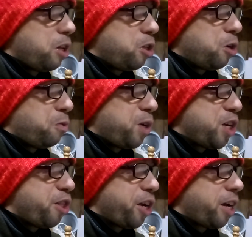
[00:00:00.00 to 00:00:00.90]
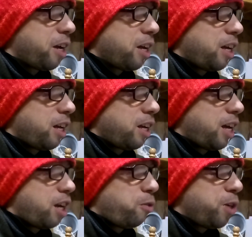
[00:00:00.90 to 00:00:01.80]
don't want you
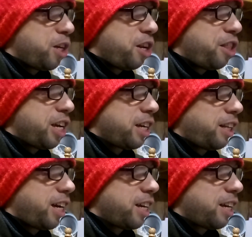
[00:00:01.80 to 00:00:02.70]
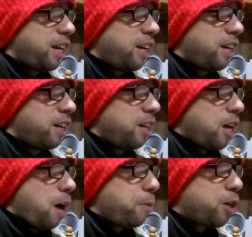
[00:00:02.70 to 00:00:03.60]
to think like
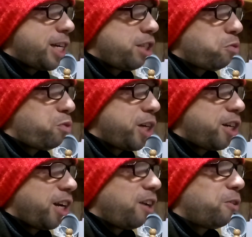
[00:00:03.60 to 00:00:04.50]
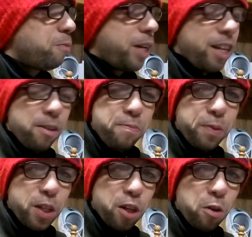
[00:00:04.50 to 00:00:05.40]
I'm a crazy weirdo. But
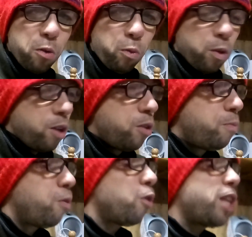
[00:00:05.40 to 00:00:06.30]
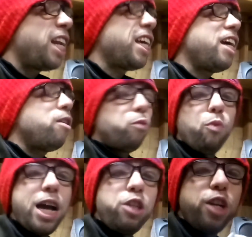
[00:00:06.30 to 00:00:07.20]
you know, then again,
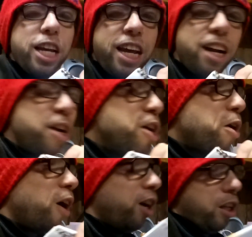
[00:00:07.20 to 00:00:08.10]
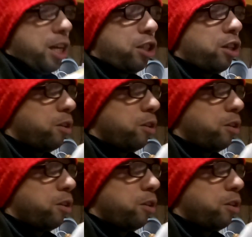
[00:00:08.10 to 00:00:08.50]
why should I care? That's